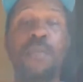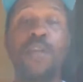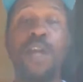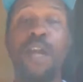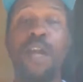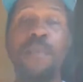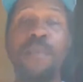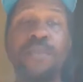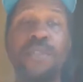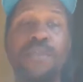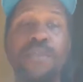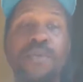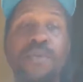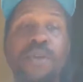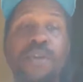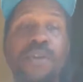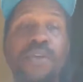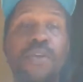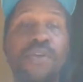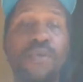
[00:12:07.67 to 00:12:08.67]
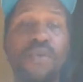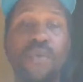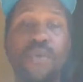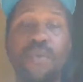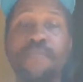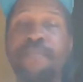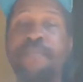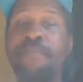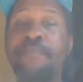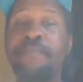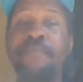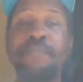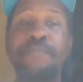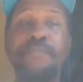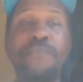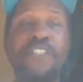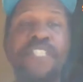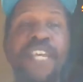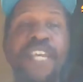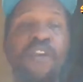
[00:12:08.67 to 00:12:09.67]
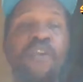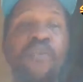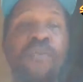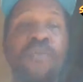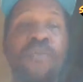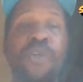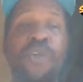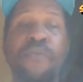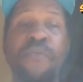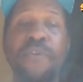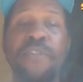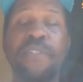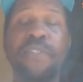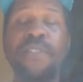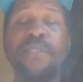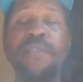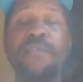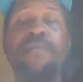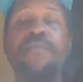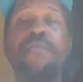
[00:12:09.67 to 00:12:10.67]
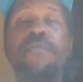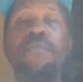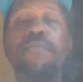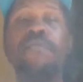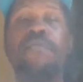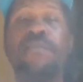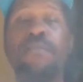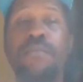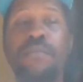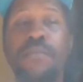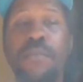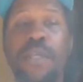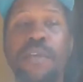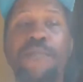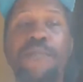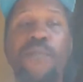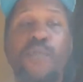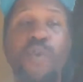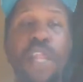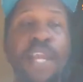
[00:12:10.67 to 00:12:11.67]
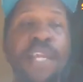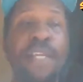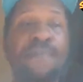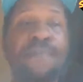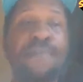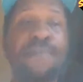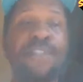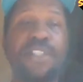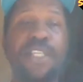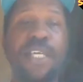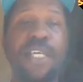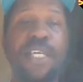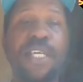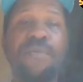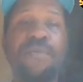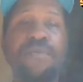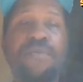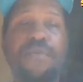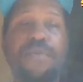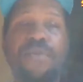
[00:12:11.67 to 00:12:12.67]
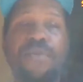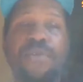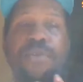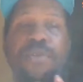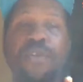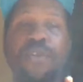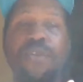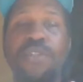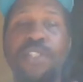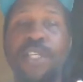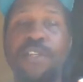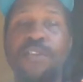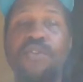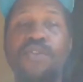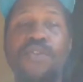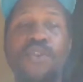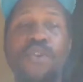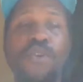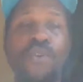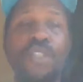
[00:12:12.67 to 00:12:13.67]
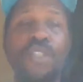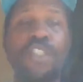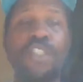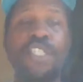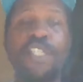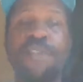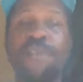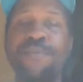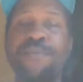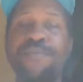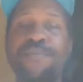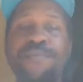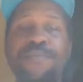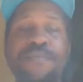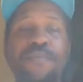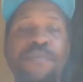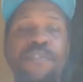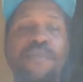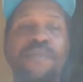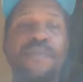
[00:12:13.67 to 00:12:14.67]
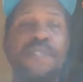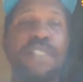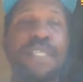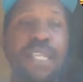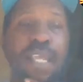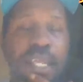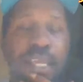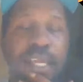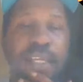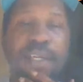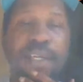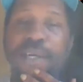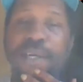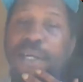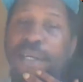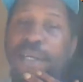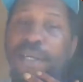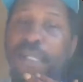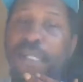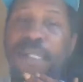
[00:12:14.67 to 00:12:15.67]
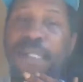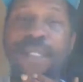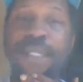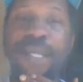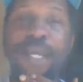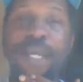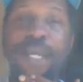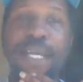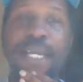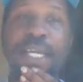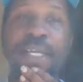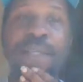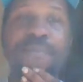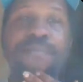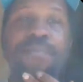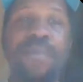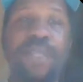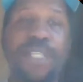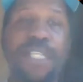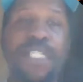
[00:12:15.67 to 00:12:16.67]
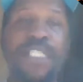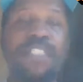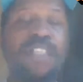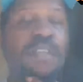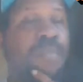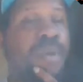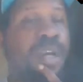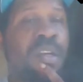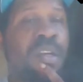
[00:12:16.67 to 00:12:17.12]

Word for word: subscribers or new channel observers. If you like channel, you know I'm saying, you can go on the channel, see what you like. Uh, got decent